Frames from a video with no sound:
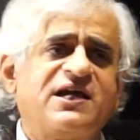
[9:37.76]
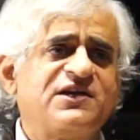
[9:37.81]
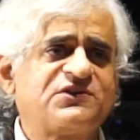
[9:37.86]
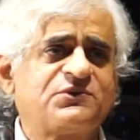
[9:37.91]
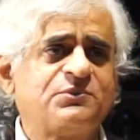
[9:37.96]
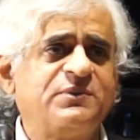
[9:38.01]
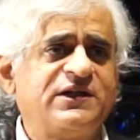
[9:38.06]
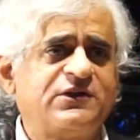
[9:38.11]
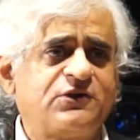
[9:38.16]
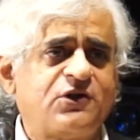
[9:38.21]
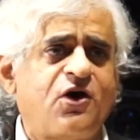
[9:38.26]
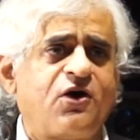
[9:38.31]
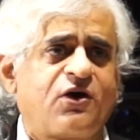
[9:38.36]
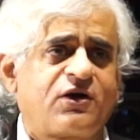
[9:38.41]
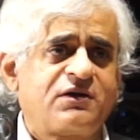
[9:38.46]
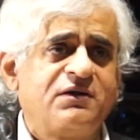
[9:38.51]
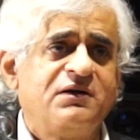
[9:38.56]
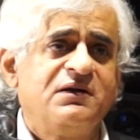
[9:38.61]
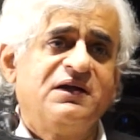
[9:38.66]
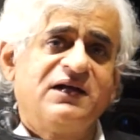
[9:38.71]
as we
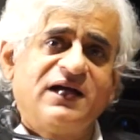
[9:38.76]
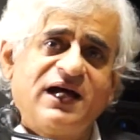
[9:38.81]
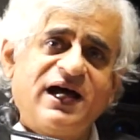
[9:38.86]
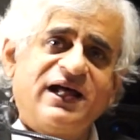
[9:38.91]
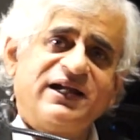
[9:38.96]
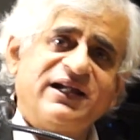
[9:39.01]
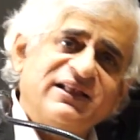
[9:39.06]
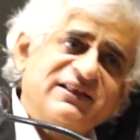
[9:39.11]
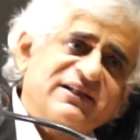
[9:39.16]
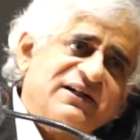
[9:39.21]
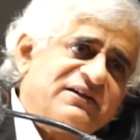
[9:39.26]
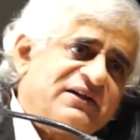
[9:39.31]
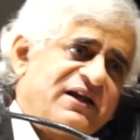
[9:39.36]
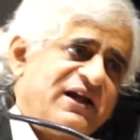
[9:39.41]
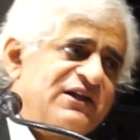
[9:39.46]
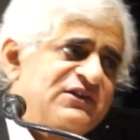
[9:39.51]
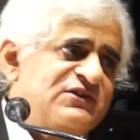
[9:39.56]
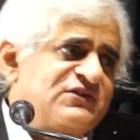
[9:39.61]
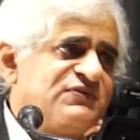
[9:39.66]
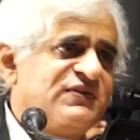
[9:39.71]
talk, another
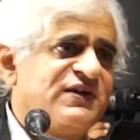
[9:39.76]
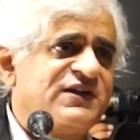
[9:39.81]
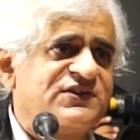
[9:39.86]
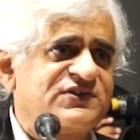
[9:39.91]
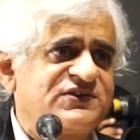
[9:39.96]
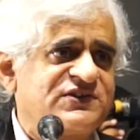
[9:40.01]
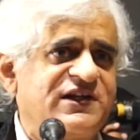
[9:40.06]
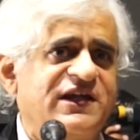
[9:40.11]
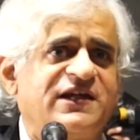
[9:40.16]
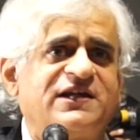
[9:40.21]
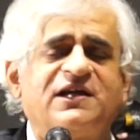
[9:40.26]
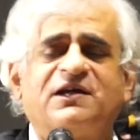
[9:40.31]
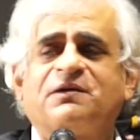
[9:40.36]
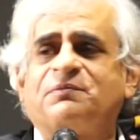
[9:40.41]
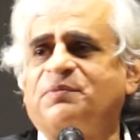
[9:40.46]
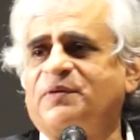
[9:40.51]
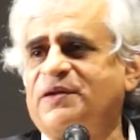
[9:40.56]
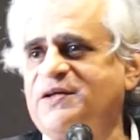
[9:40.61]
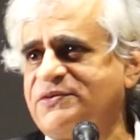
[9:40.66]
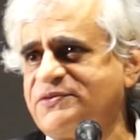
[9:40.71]
transfer is
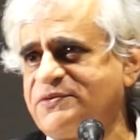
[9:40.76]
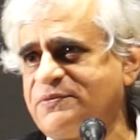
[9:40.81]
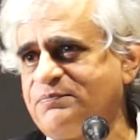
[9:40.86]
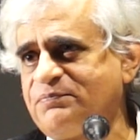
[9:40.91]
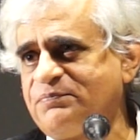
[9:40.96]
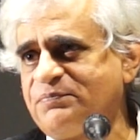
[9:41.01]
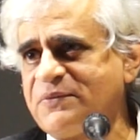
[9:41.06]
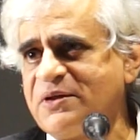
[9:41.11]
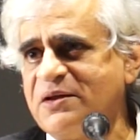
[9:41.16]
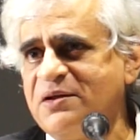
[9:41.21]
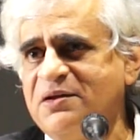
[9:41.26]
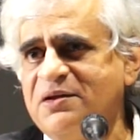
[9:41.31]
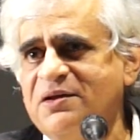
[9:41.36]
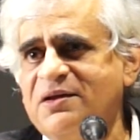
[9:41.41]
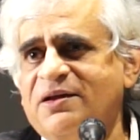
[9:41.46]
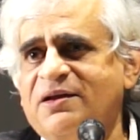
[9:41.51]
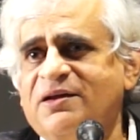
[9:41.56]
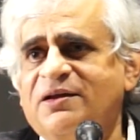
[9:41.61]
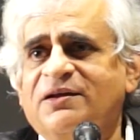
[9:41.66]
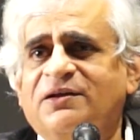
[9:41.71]
taking place.
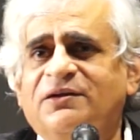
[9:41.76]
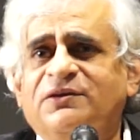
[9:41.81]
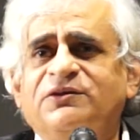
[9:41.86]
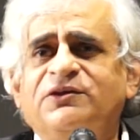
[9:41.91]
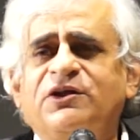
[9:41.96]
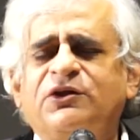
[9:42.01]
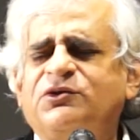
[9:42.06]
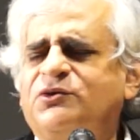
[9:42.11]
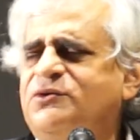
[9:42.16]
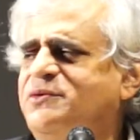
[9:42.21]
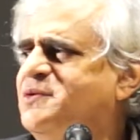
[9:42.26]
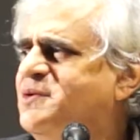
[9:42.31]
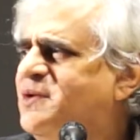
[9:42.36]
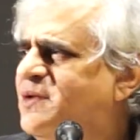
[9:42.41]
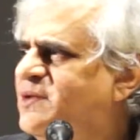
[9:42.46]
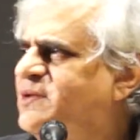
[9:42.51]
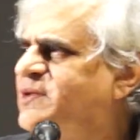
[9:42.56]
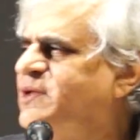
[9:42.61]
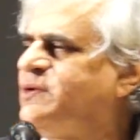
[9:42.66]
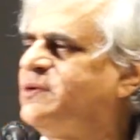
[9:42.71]

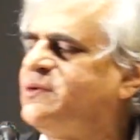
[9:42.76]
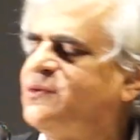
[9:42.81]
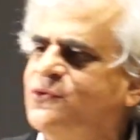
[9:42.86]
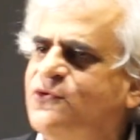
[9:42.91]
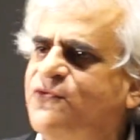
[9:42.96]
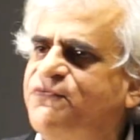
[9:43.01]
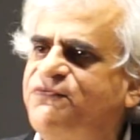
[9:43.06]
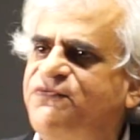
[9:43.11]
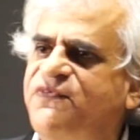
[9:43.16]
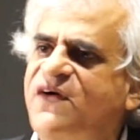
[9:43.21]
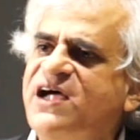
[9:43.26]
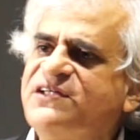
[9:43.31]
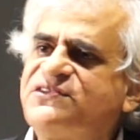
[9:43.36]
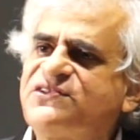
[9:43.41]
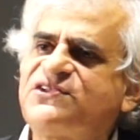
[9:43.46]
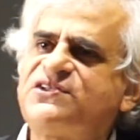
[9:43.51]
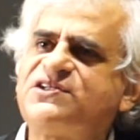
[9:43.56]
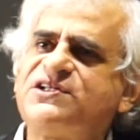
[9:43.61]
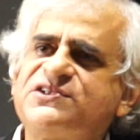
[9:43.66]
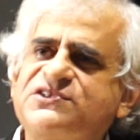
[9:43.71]
The two
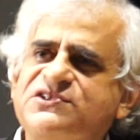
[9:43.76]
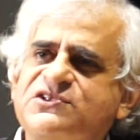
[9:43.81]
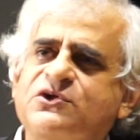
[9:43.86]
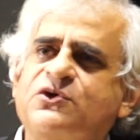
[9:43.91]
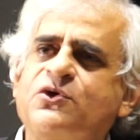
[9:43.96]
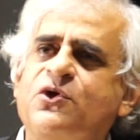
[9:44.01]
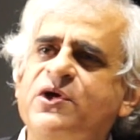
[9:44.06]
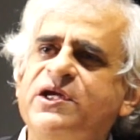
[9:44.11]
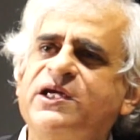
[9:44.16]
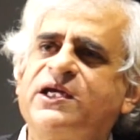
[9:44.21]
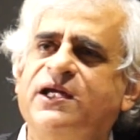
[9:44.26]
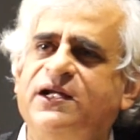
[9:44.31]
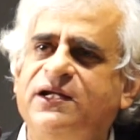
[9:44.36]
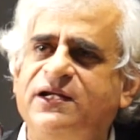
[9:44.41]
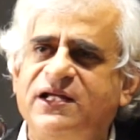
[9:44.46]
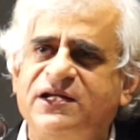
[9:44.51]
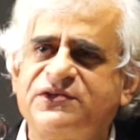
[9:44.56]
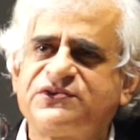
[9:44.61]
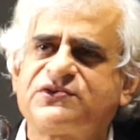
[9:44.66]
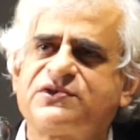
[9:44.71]
fastest growing
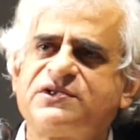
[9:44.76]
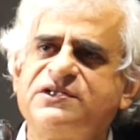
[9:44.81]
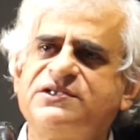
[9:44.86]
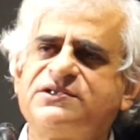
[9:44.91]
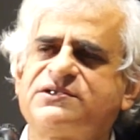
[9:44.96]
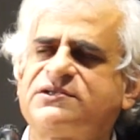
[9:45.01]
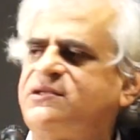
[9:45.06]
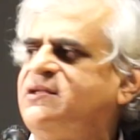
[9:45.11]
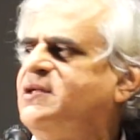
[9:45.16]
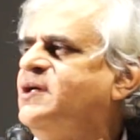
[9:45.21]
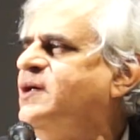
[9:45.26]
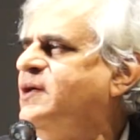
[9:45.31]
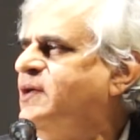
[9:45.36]
industries